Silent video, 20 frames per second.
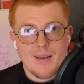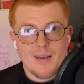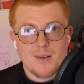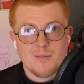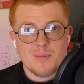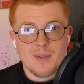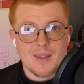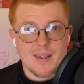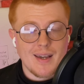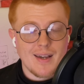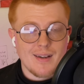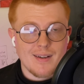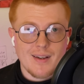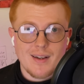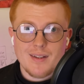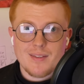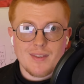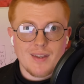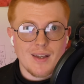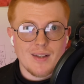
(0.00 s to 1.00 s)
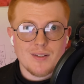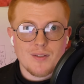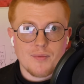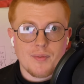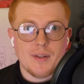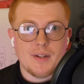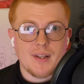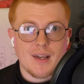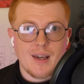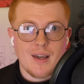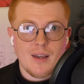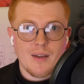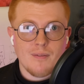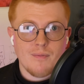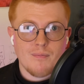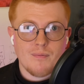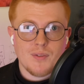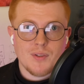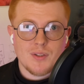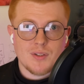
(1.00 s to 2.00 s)
But yeah, at the end of the day,
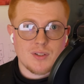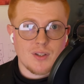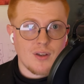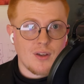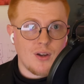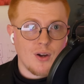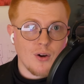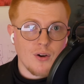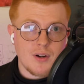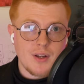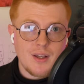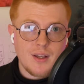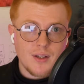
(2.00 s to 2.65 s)
security